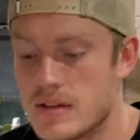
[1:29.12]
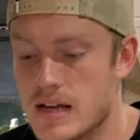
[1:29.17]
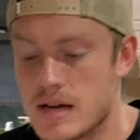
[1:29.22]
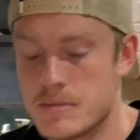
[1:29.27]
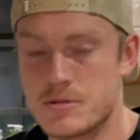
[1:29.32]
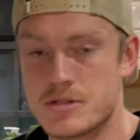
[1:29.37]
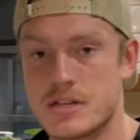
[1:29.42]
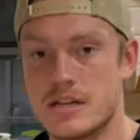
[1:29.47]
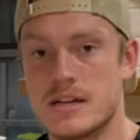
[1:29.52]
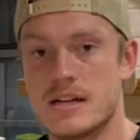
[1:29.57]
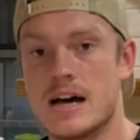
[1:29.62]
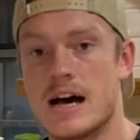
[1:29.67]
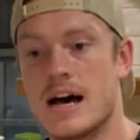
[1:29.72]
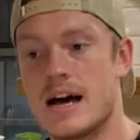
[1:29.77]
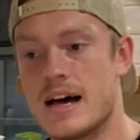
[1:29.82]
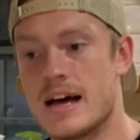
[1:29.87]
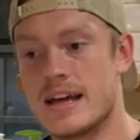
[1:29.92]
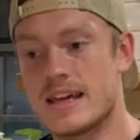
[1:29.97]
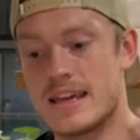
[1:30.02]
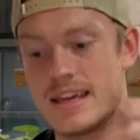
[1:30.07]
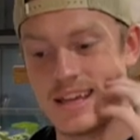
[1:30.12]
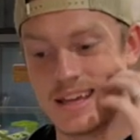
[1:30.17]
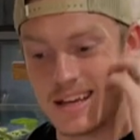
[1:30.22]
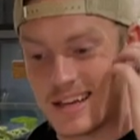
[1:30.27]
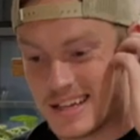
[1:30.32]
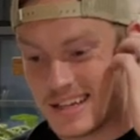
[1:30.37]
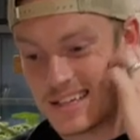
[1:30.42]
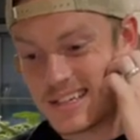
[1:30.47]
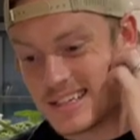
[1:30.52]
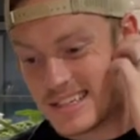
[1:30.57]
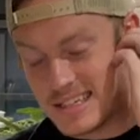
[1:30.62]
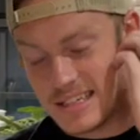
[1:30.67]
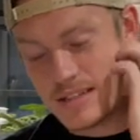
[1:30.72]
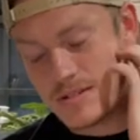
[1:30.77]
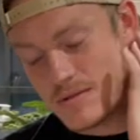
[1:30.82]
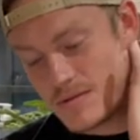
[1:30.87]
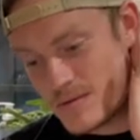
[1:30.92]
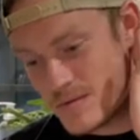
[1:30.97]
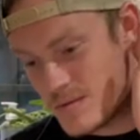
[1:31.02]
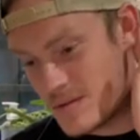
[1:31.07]
Nah, I'm just kidding. I can,
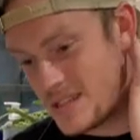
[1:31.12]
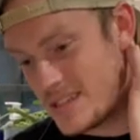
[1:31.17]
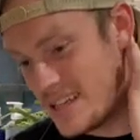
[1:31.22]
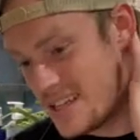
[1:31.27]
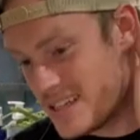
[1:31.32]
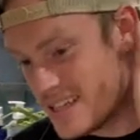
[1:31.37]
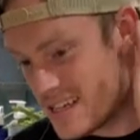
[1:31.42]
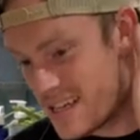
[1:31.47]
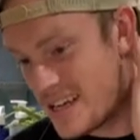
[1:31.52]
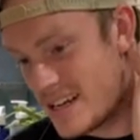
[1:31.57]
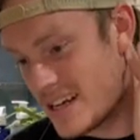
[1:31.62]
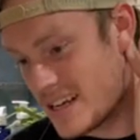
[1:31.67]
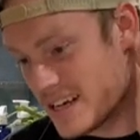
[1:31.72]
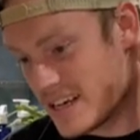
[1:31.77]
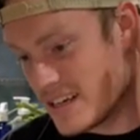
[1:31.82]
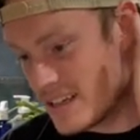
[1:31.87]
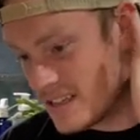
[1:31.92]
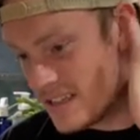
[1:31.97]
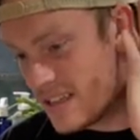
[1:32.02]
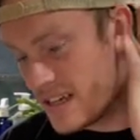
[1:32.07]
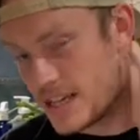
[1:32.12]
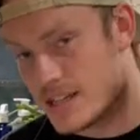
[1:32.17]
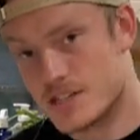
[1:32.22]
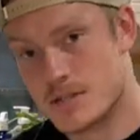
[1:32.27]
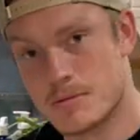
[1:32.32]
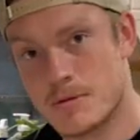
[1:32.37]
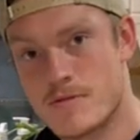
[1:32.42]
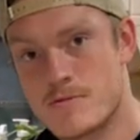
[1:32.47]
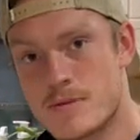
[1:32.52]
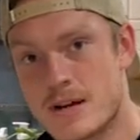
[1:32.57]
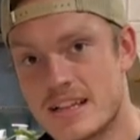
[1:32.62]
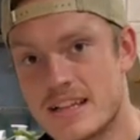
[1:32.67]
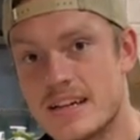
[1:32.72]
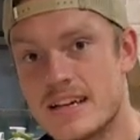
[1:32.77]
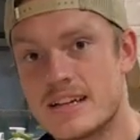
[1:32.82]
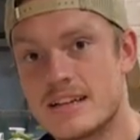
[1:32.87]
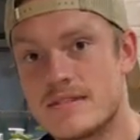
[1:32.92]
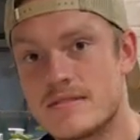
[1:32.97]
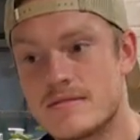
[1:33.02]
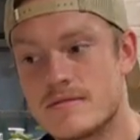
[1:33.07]
uh, what's a hidden talent I got? I can jump over my
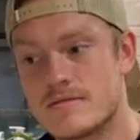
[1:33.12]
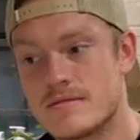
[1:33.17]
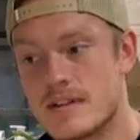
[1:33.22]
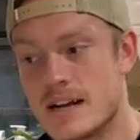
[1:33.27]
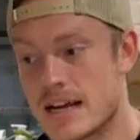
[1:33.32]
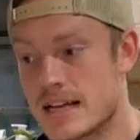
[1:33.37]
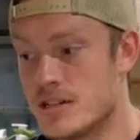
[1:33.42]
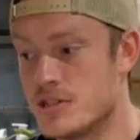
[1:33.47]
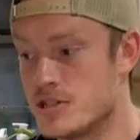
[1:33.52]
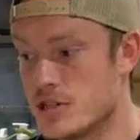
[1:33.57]
leg and I can